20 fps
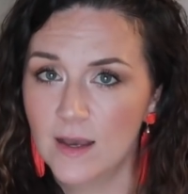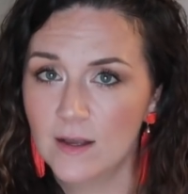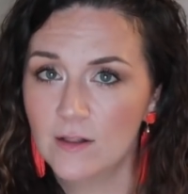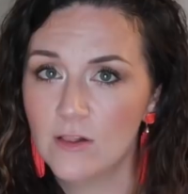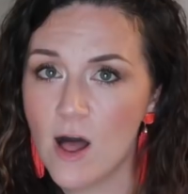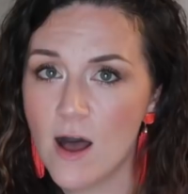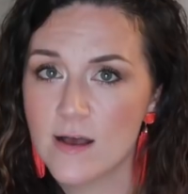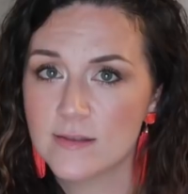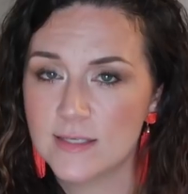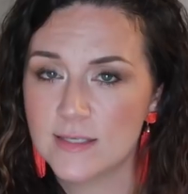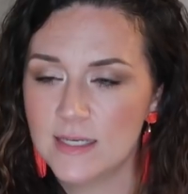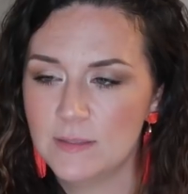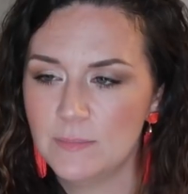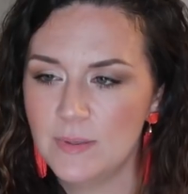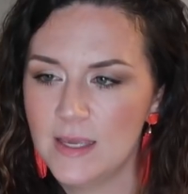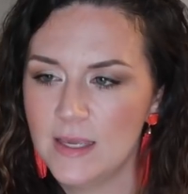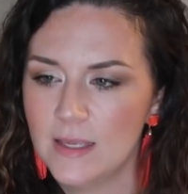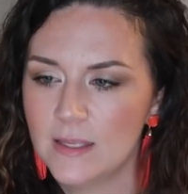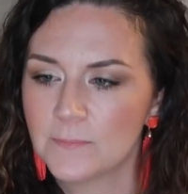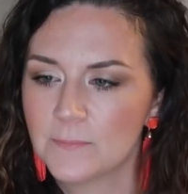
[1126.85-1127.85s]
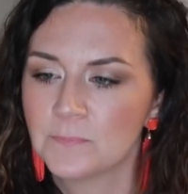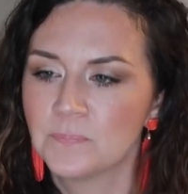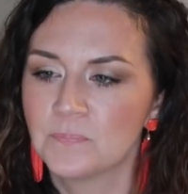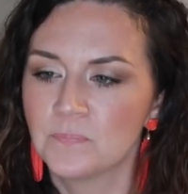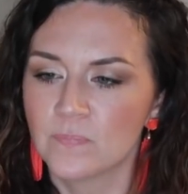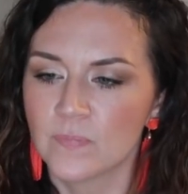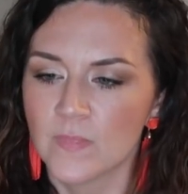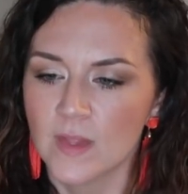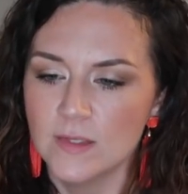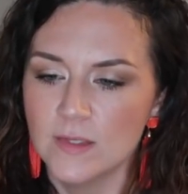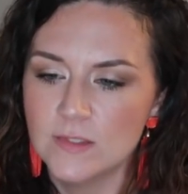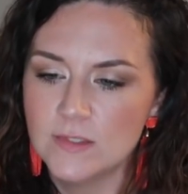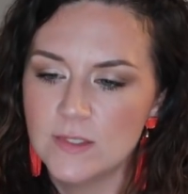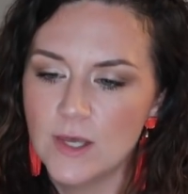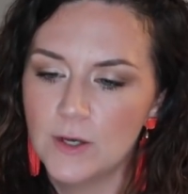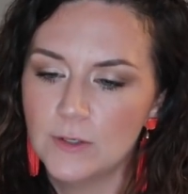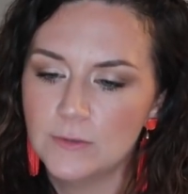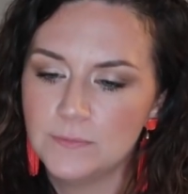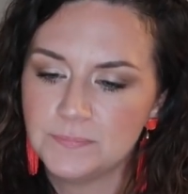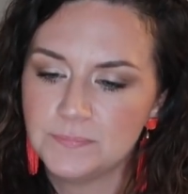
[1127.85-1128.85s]
gloss in pink.
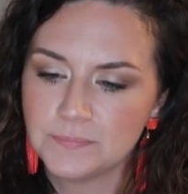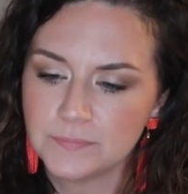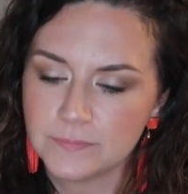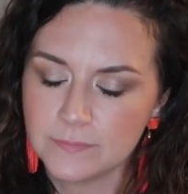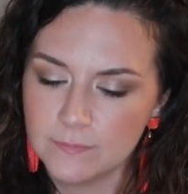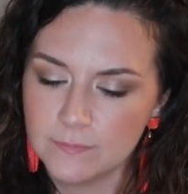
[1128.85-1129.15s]
So